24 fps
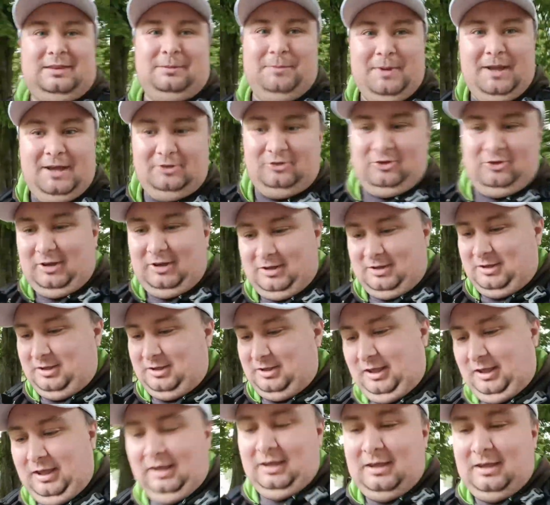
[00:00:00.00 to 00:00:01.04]
the magic
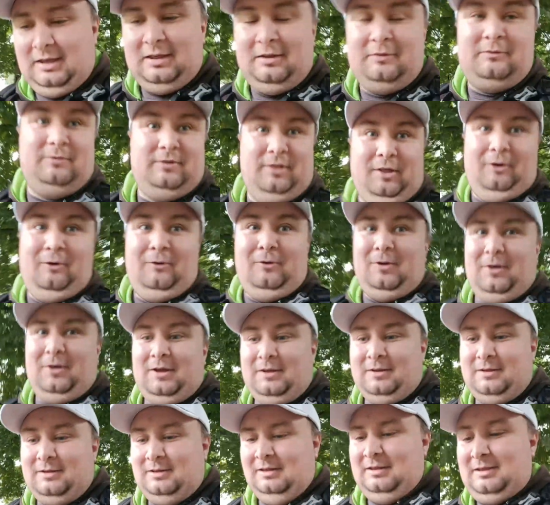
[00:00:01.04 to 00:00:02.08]
vlog,
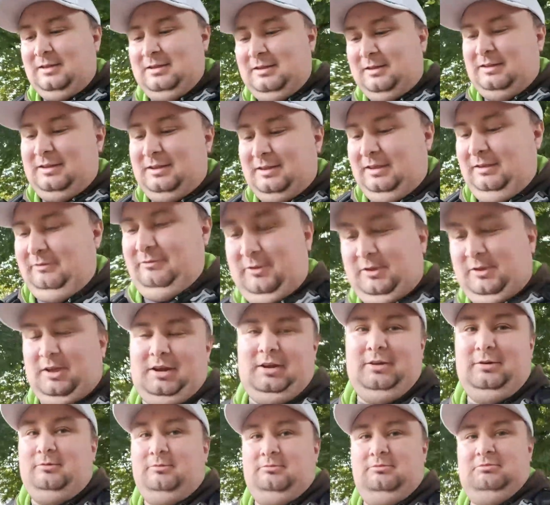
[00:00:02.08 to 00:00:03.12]
even
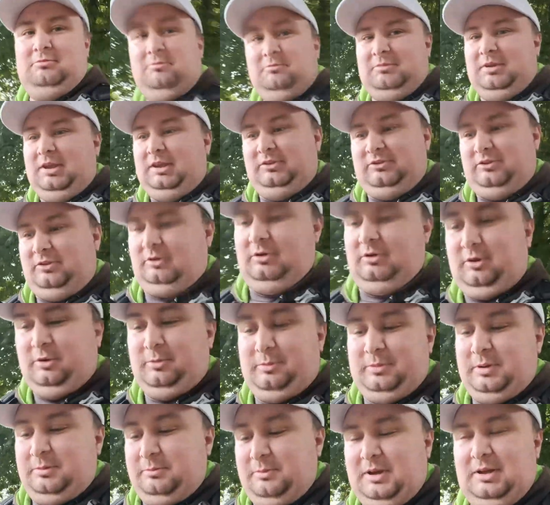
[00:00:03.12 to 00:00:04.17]
though it's not
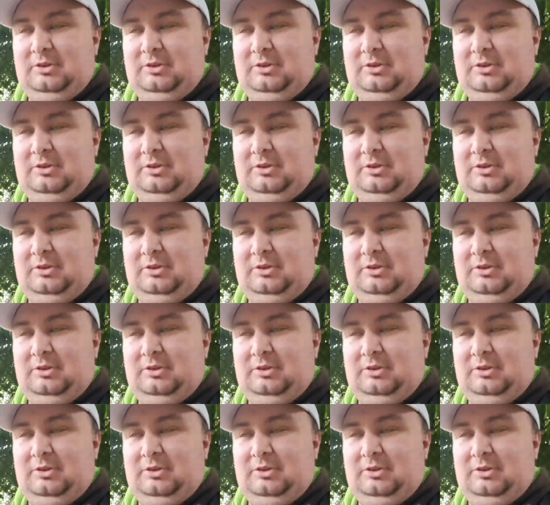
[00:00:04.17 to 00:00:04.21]
going to be